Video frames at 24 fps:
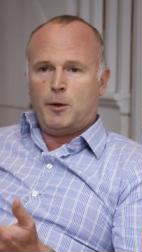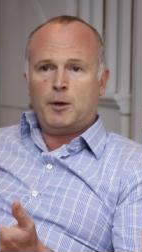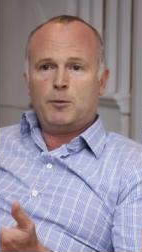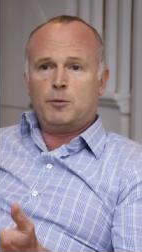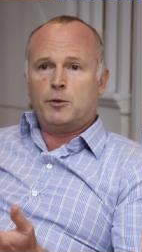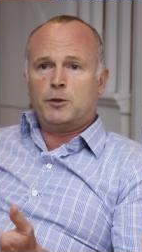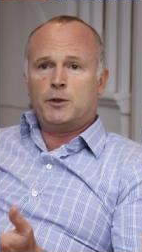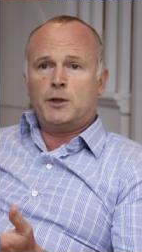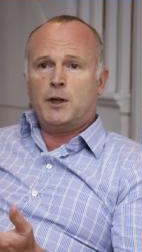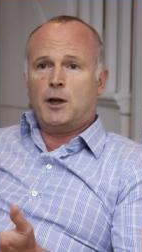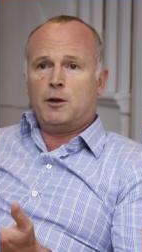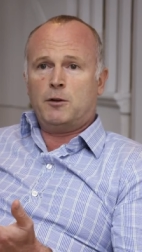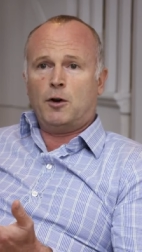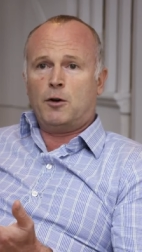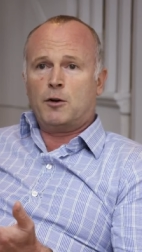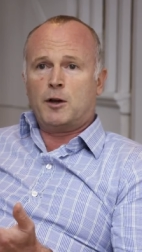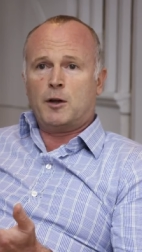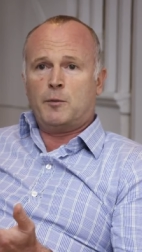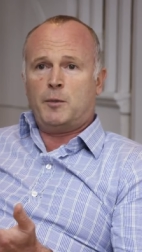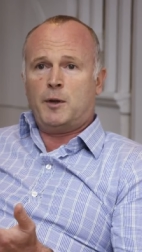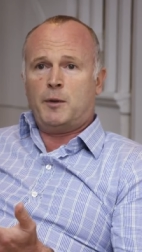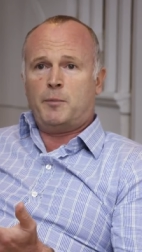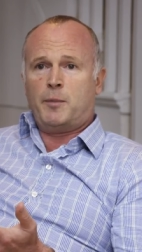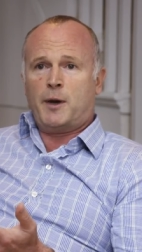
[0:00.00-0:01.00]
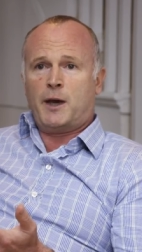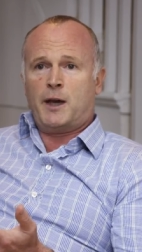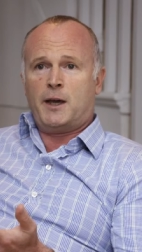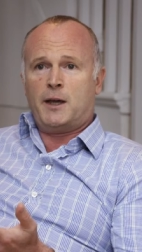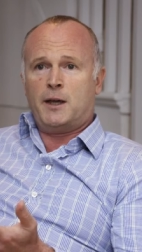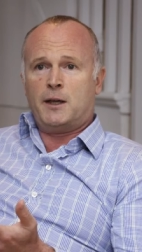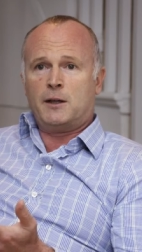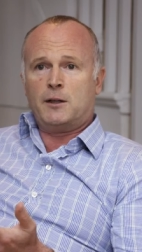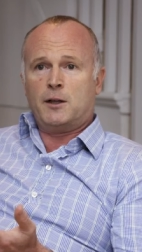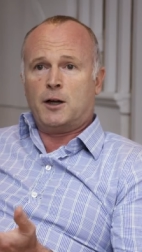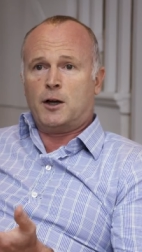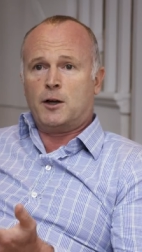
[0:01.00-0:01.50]
We will no longer be
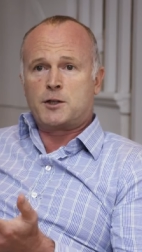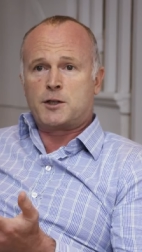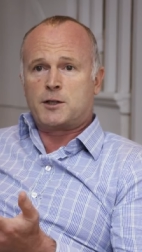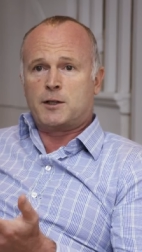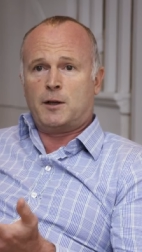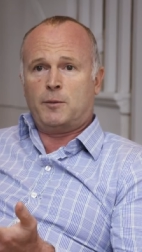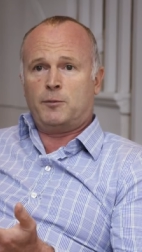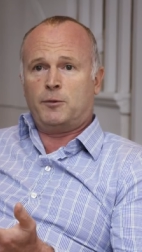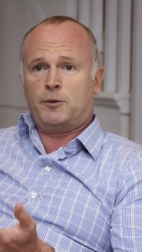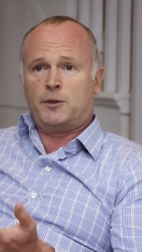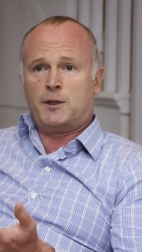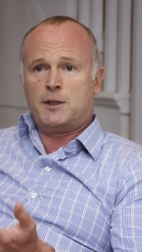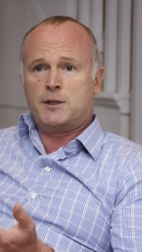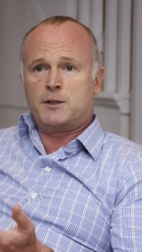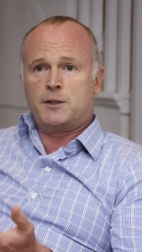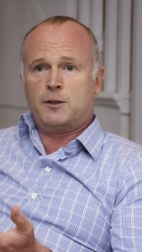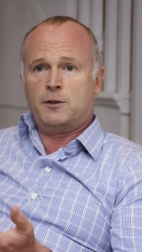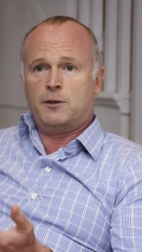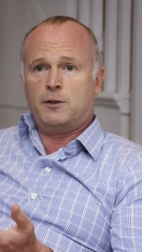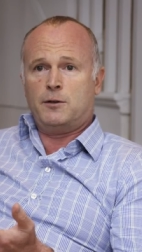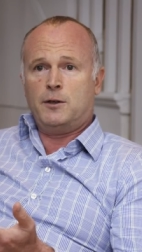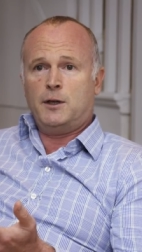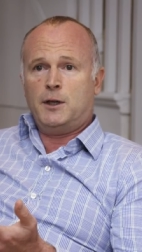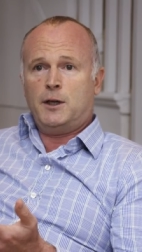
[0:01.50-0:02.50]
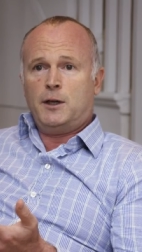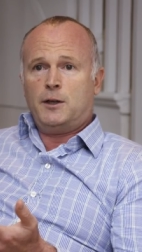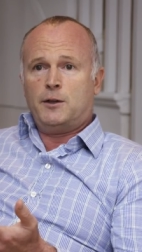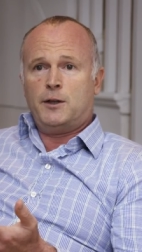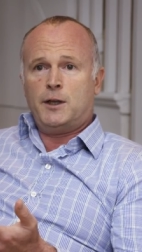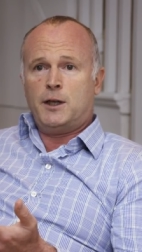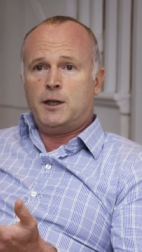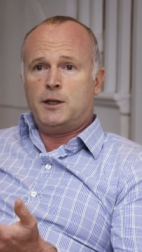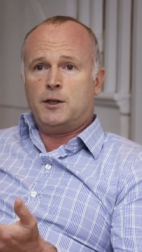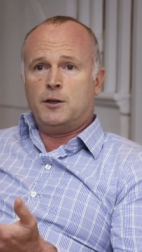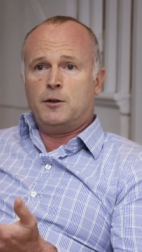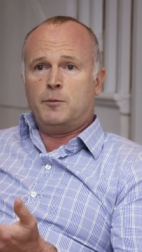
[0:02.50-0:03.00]
paying large sums into
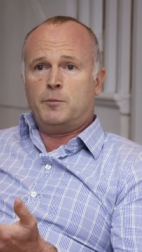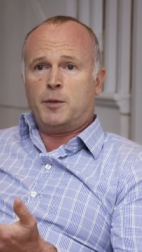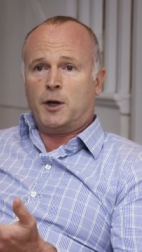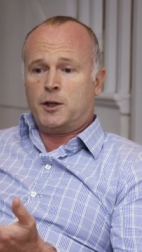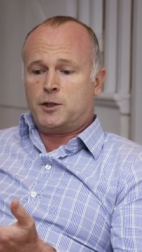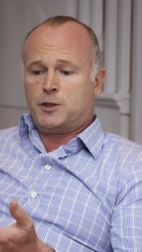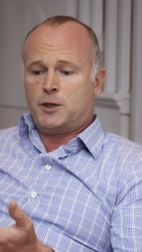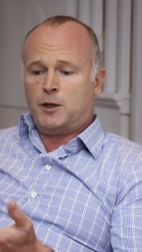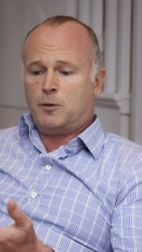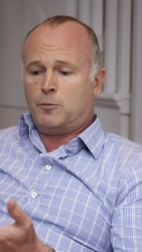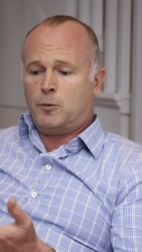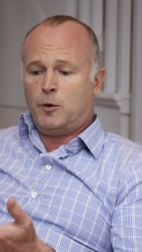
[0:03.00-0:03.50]
the EU budget.